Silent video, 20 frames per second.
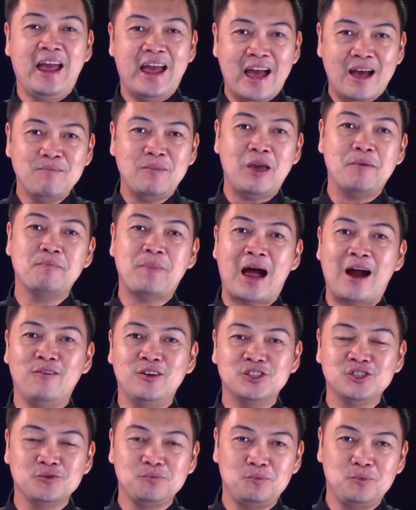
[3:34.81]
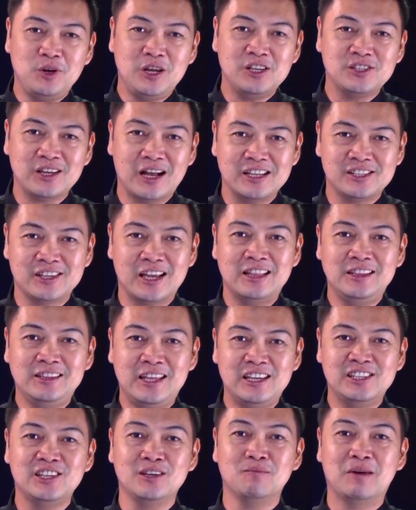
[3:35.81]
I am a parish priest at
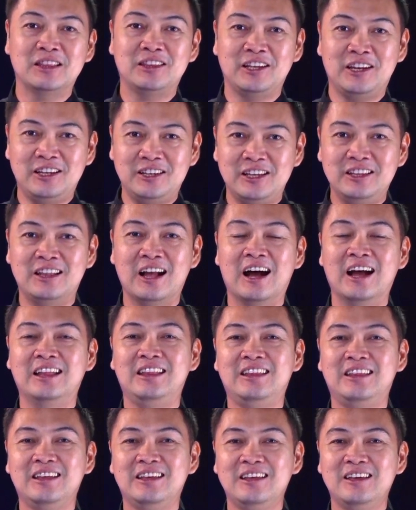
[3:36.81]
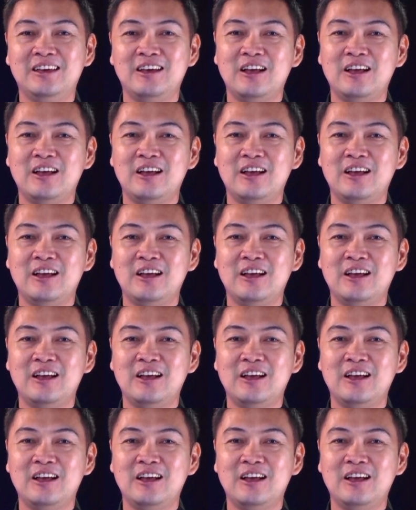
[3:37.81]
Santissima Trinidad.